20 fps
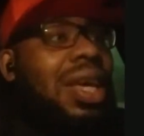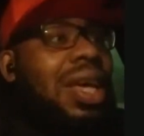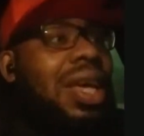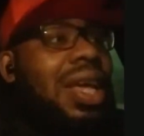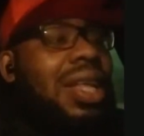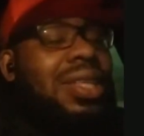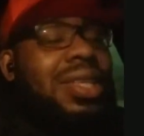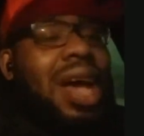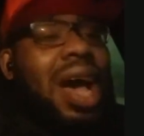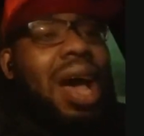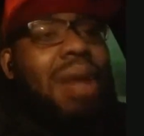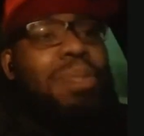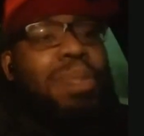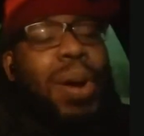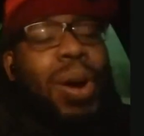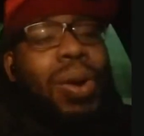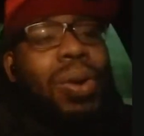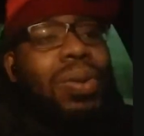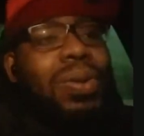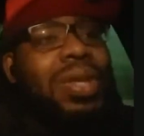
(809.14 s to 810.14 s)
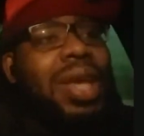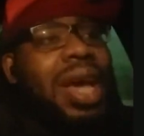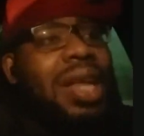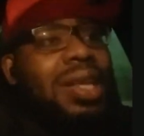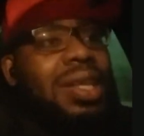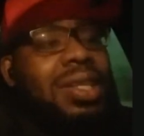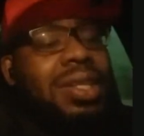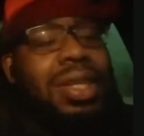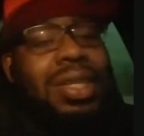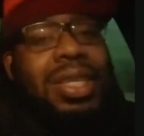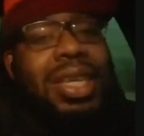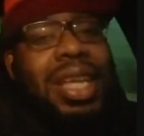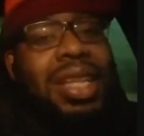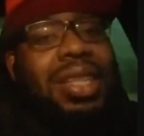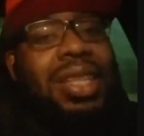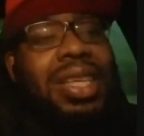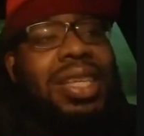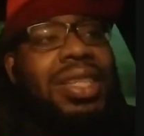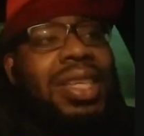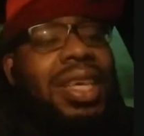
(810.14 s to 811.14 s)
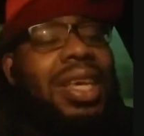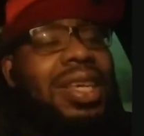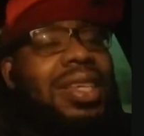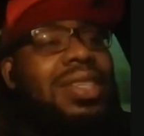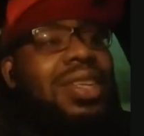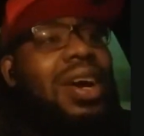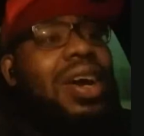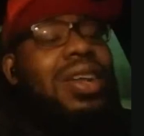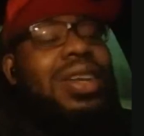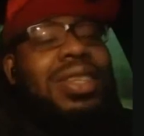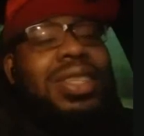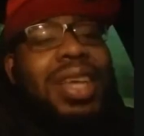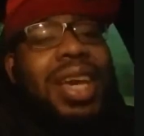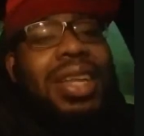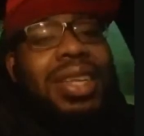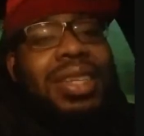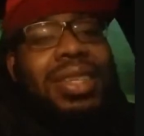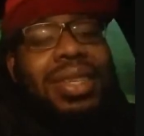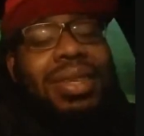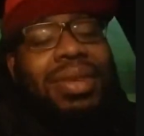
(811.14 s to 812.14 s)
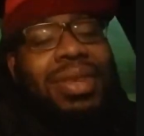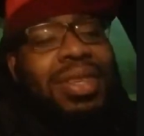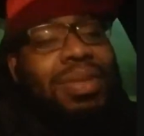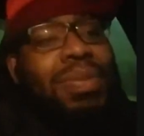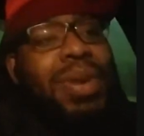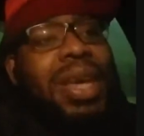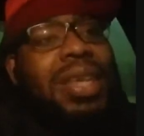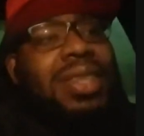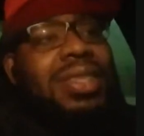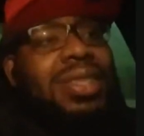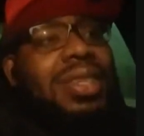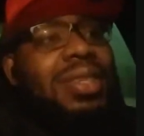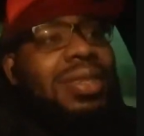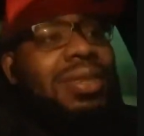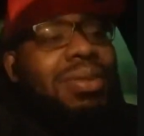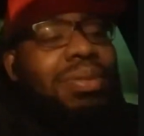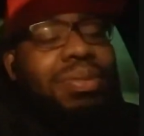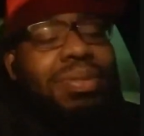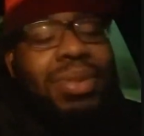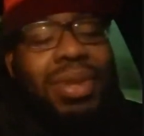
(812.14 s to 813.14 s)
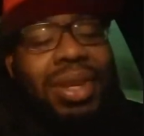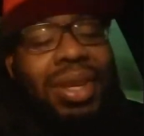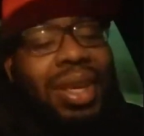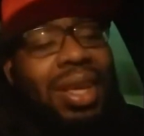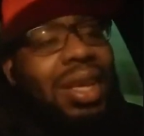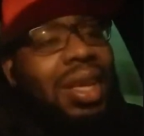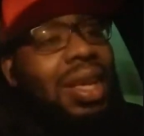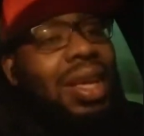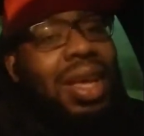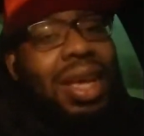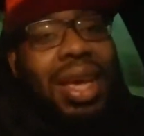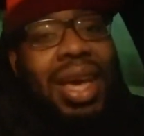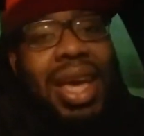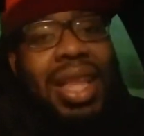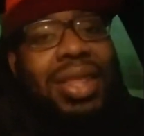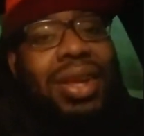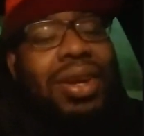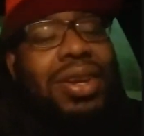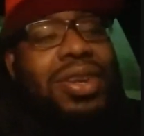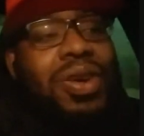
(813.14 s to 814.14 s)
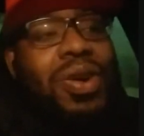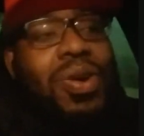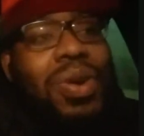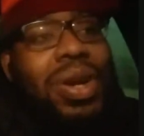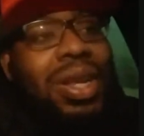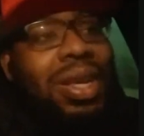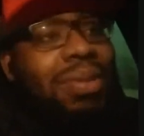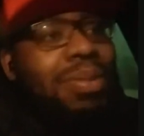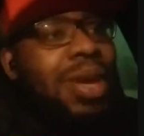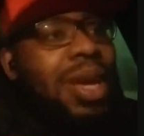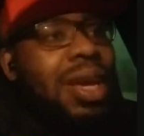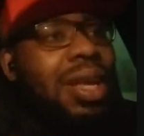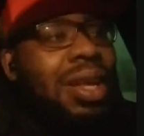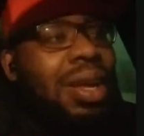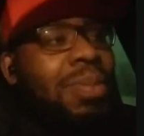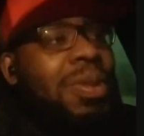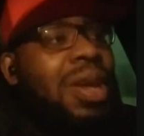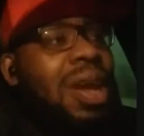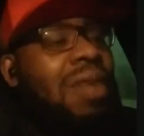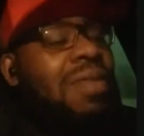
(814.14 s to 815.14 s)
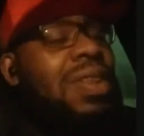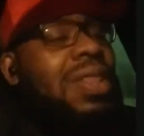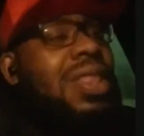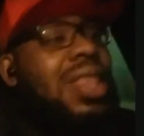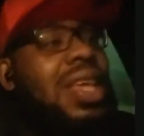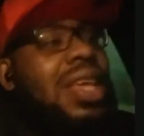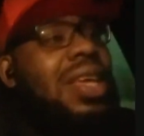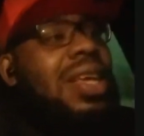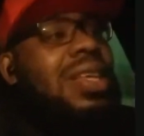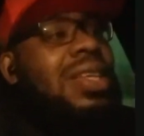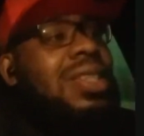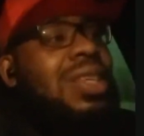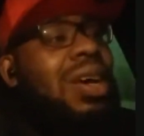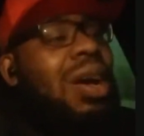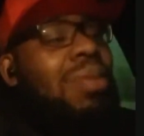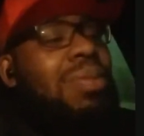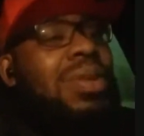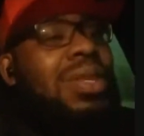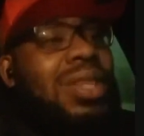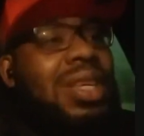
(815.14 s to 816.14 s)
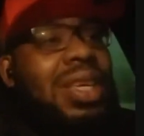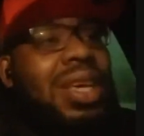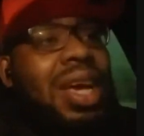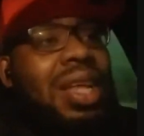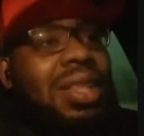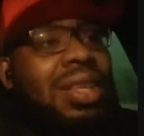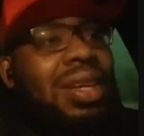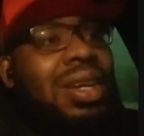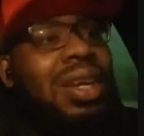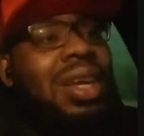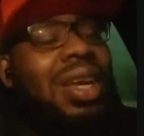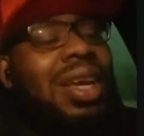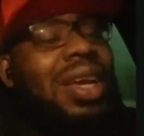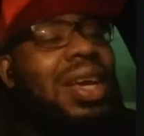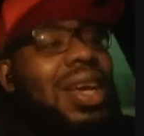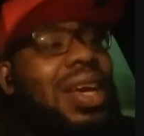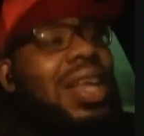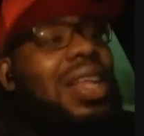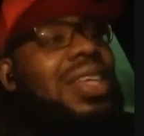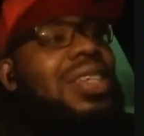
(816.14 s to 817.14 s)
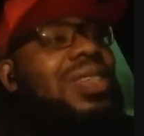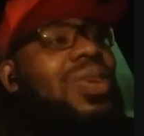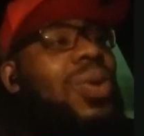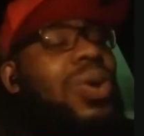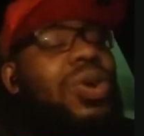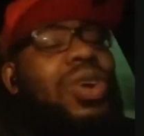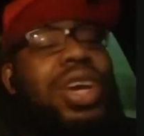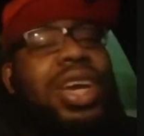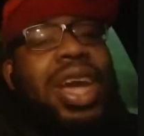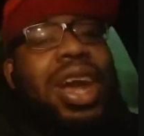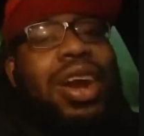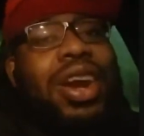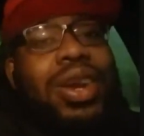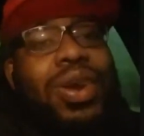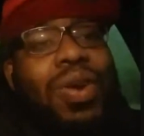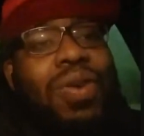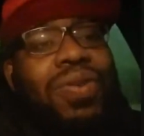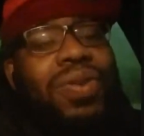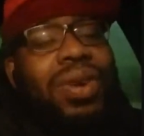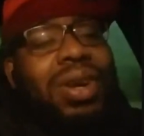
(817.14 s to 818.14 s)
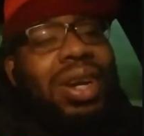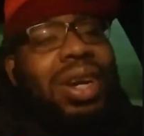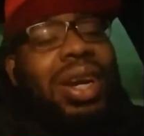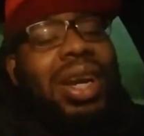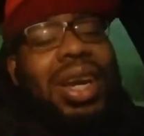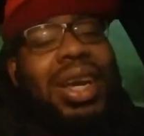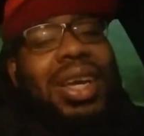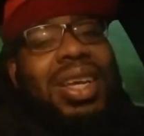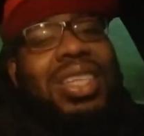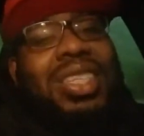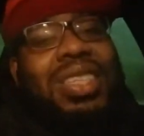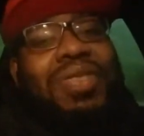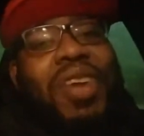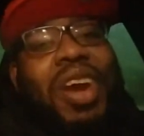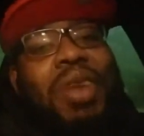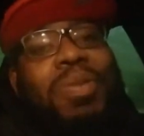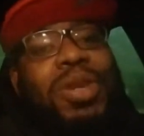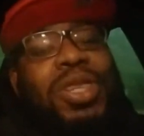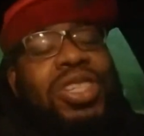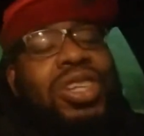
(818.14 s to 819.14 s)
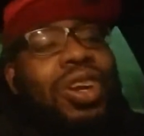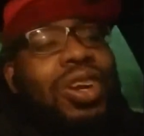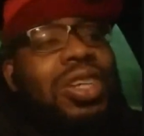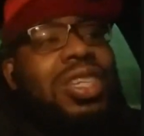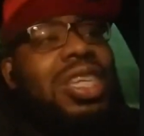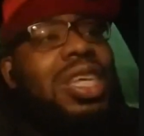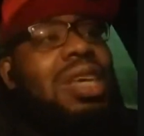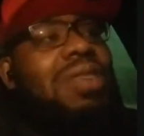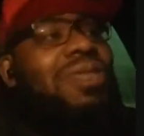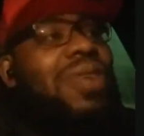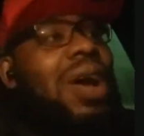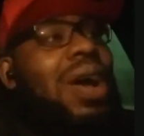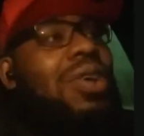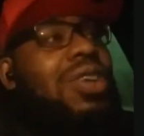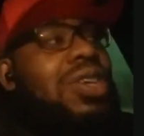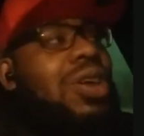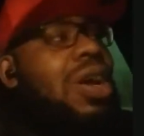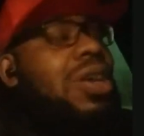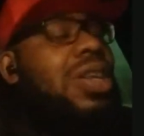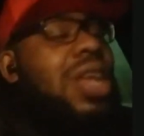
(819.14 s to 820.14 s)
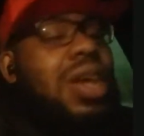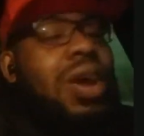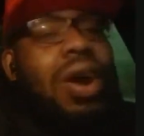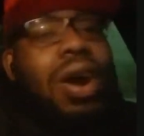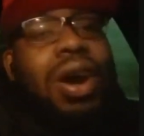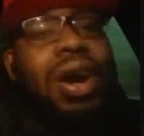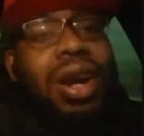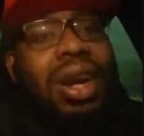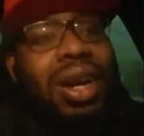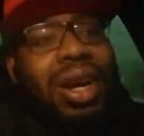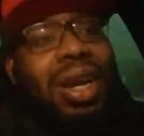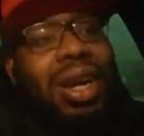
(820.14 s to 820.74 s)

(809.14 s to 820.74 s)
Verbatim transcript: And Todd Bowles had to just get these kids to understand this this man's system. And they're doing it, man. I mean, everything is coming together and it's only going to carry over. This is a very mature team for how young they are.